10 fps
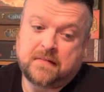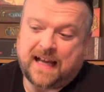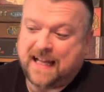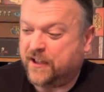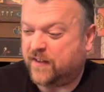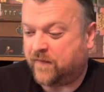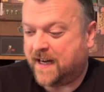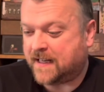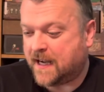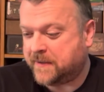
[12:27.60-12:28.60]
and you can
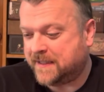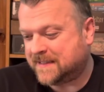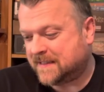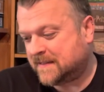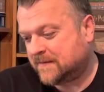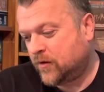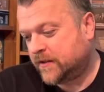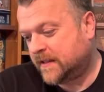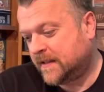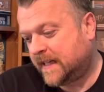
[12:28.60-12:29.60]
find a copy of this. It's
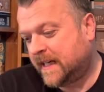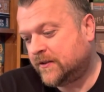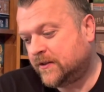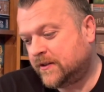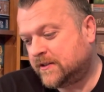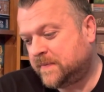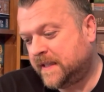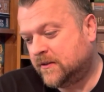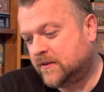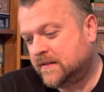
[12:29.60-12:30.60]
won the Kinder
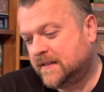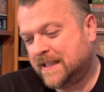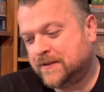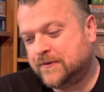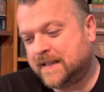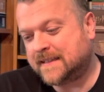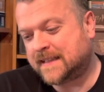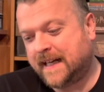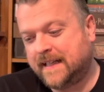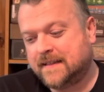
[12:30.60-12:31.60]
Spiel in
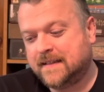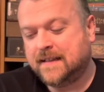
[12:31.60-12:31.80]
2008.